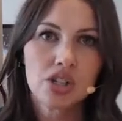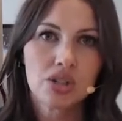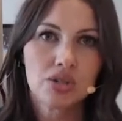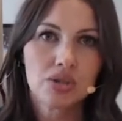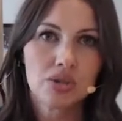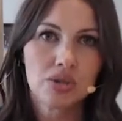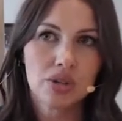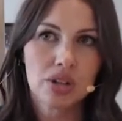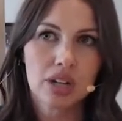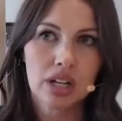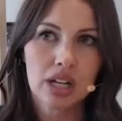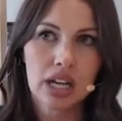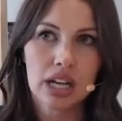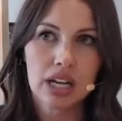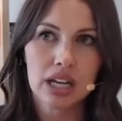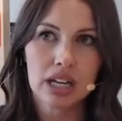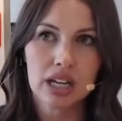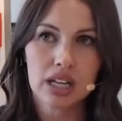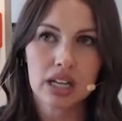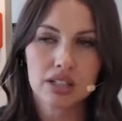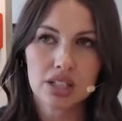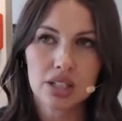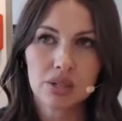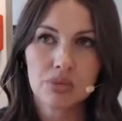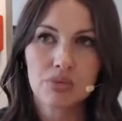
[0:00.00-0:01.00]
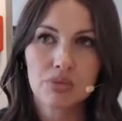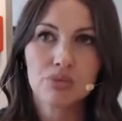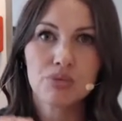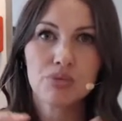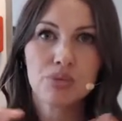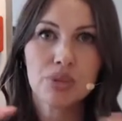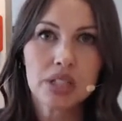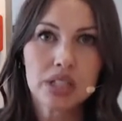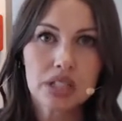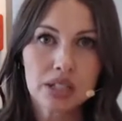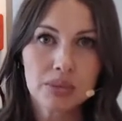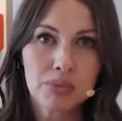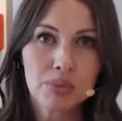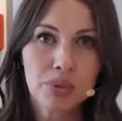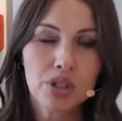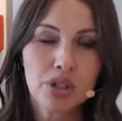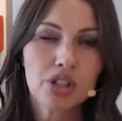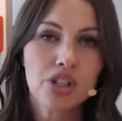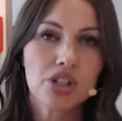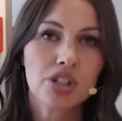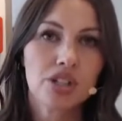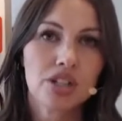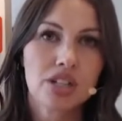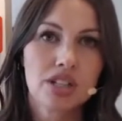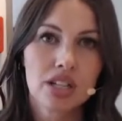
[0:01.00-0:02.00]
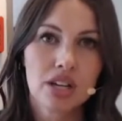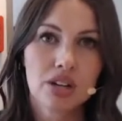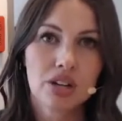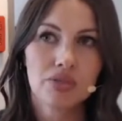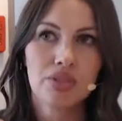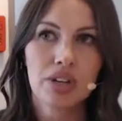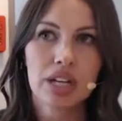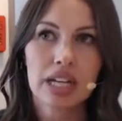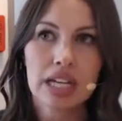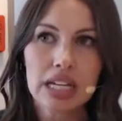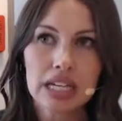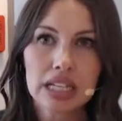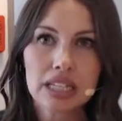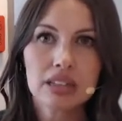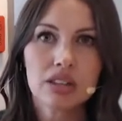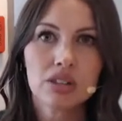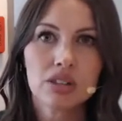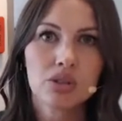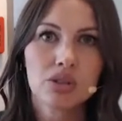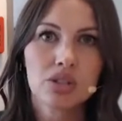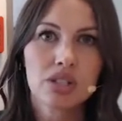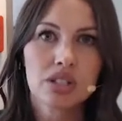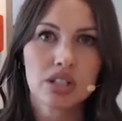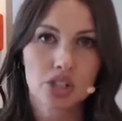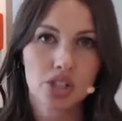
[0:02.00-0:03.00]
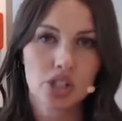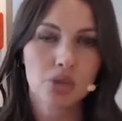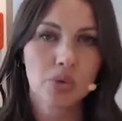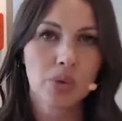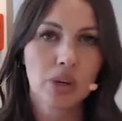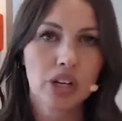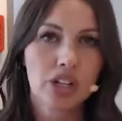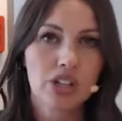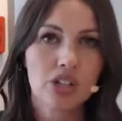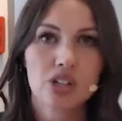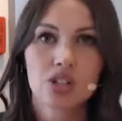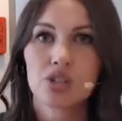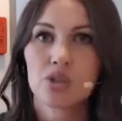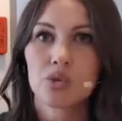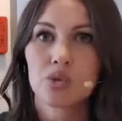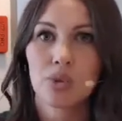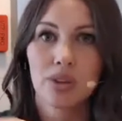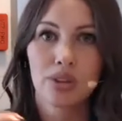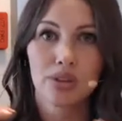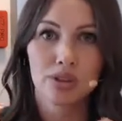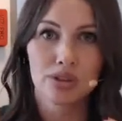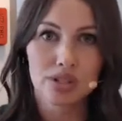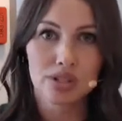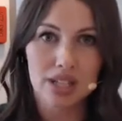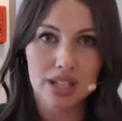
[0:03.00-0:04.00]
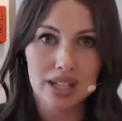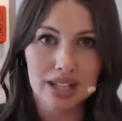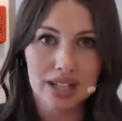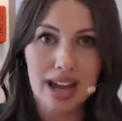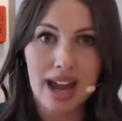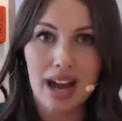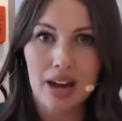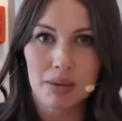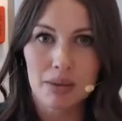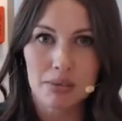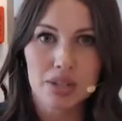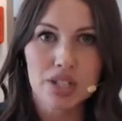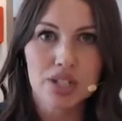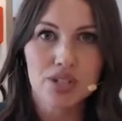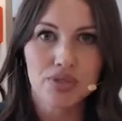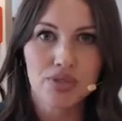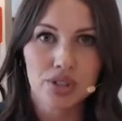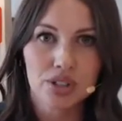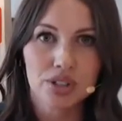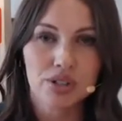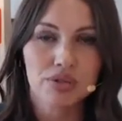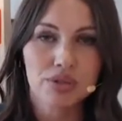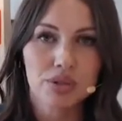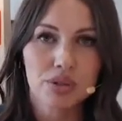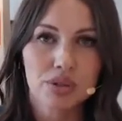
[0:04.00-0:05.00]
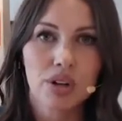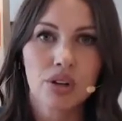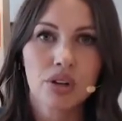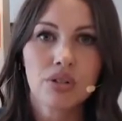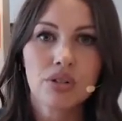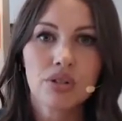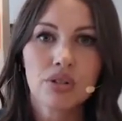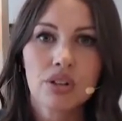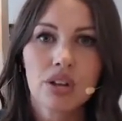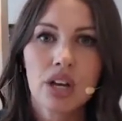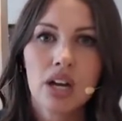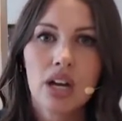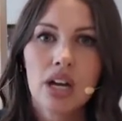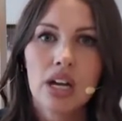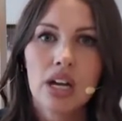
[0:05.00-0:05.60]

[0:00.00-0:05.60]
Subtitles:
you to really put yourself in those situations where there's an atmosphere of growth,